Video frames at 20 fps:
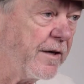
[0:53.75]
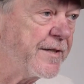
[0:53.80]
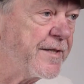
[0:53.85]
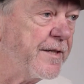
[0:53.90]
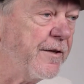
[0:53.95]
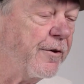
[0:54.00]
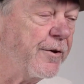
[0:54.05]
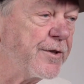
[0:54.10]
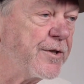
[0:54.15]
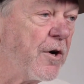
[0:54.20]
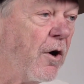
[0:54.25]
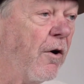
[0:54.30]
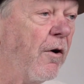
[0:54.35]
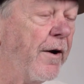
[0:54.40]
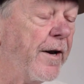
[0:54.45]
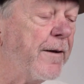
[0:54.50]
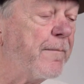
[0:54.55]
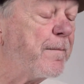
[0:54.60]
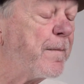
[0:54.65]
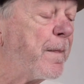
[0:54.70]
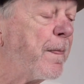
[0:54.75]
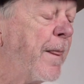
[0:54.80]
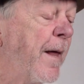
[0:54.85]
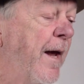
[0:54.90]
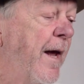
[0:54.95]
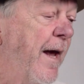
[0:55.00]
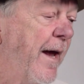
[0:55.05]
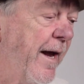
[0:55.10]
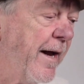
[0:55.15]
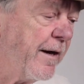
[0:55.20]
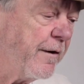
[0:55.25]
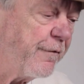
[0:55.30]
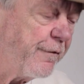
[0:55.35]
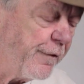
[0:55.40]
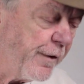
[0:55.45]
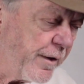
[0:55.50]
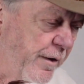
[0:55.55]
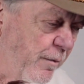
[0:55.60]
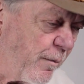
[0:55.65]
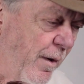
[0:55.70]
steel guitar on it. And a
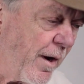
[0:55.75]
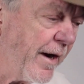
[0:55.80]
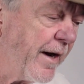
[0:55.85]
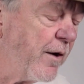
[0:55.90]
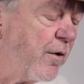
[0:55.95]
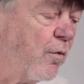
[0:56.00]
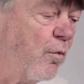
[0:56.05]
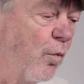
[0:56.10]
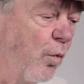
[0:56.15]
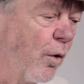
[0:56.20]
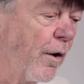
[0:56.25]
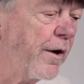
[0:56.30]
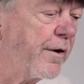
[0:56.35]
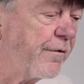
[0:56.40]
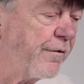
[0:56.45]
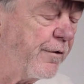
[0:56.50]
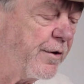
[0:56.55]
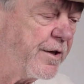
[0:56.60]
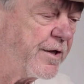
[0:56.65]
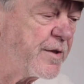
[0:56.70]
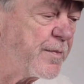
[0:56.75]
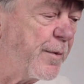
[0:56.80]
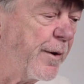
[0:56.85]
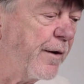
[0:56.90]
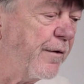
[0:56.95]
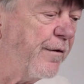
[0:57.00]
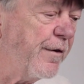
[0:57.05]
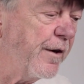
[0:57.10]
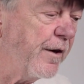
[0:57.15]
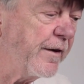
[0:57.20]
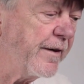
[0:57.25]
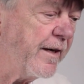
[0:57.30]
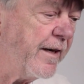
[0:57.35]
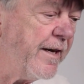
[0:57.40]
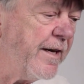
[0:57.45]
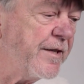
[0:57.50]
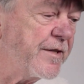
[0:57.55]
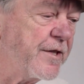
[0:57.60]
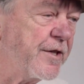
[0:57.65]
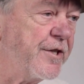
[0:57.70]
friend of mine worked for the Springfield, and
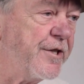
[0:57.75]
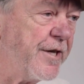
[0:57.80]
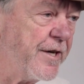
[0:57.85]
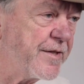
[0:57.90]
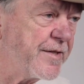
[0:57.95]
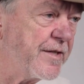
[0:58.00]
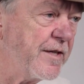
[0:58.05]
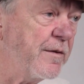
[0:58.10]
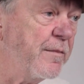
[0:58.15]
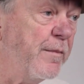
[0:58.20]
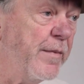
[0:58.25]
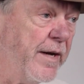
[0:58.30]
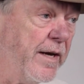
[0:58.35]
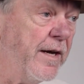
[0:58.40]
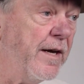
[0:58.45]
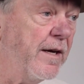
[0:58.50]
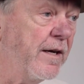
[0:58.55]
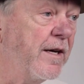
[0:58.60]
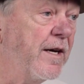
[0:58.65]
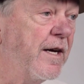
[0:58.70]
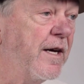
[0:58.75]
he suggested me.